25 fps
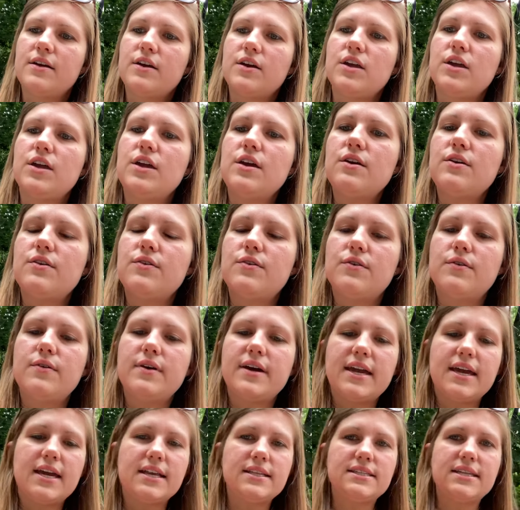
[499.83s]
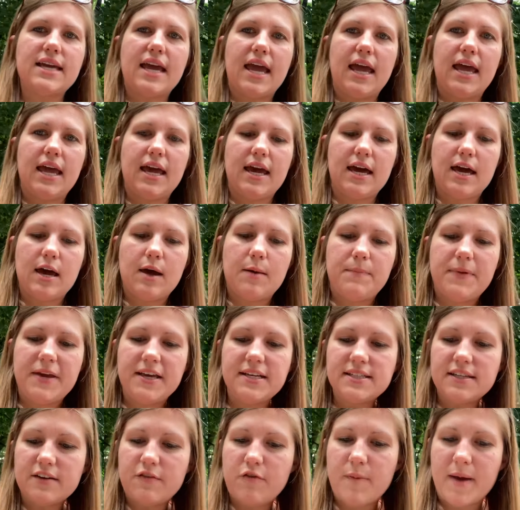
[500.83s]
you can take a
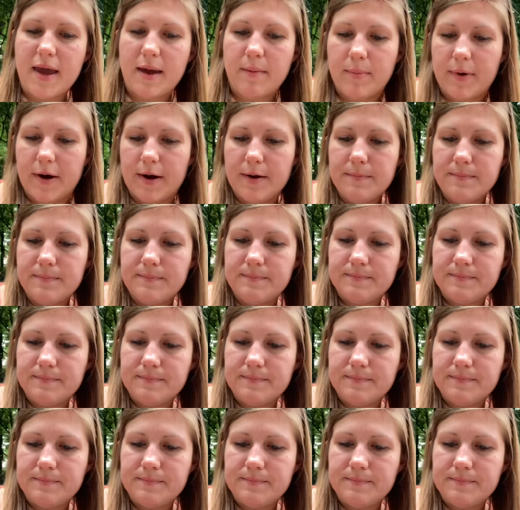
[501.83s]
piece of paper